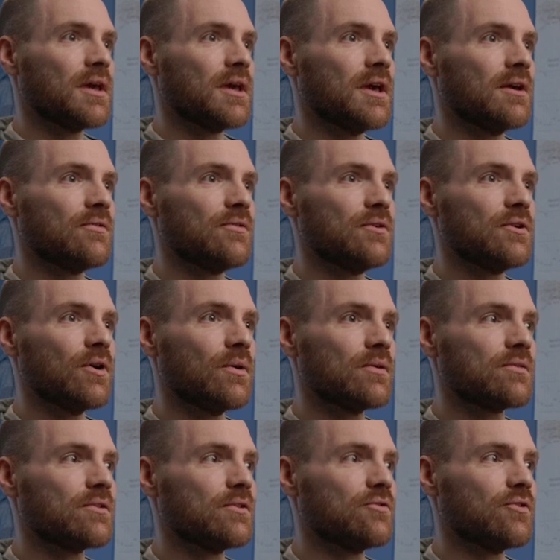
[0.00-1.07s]
If you go
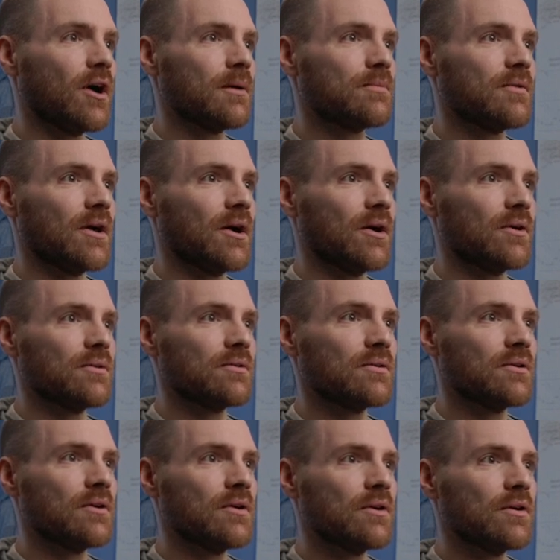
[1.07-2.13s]
into the dropdown,
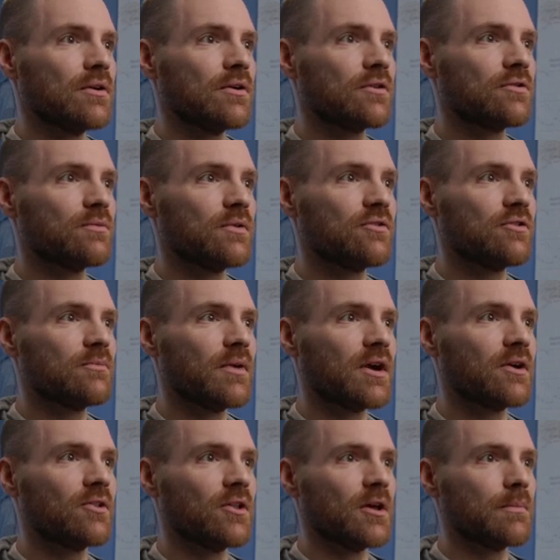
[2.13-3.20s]
switching my
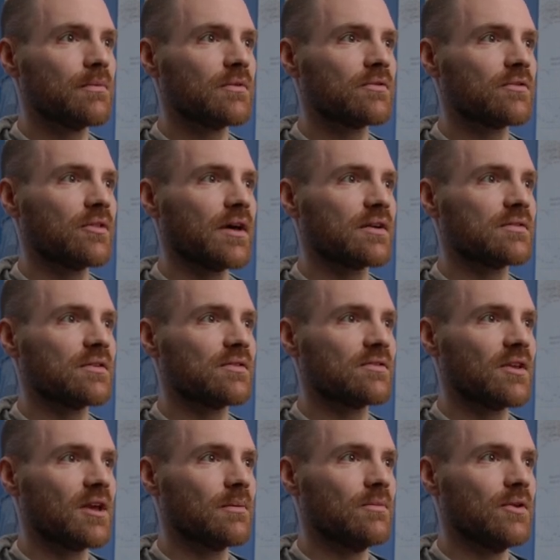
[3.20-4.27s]
clip selects the
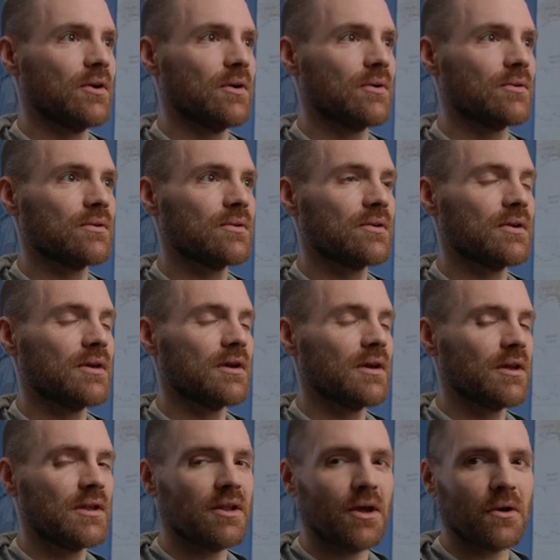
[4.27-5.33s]
same node.
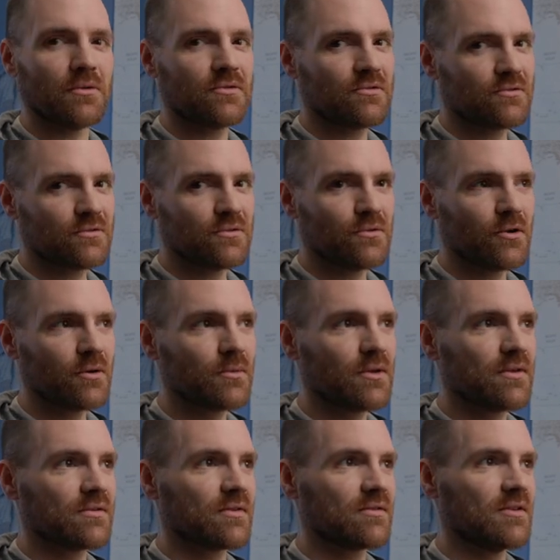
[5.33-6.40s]
Now, normally
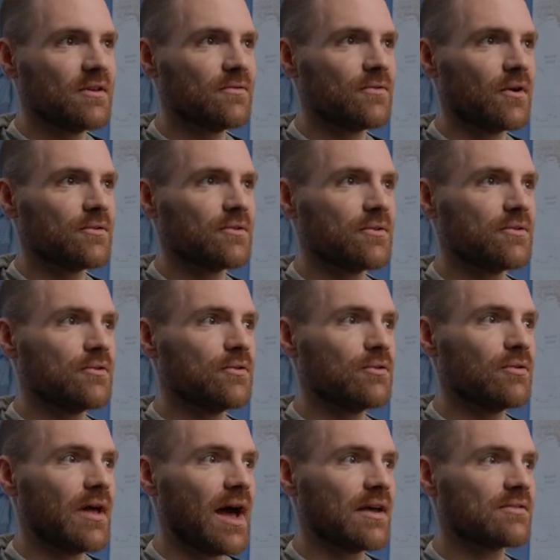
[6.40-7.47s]
this is defaulted to
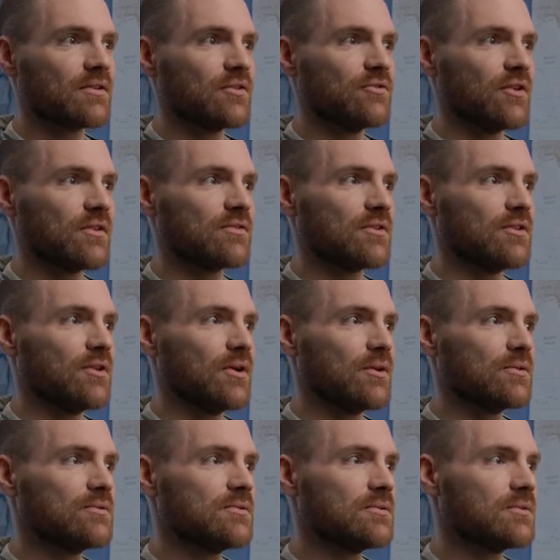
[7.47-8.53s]
last adjusted
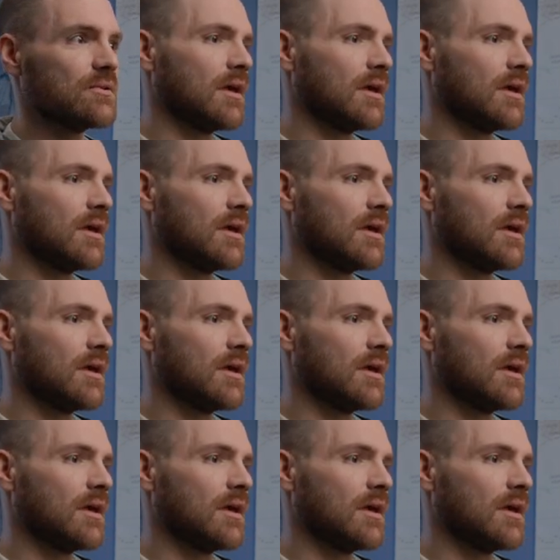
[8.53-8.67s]
node.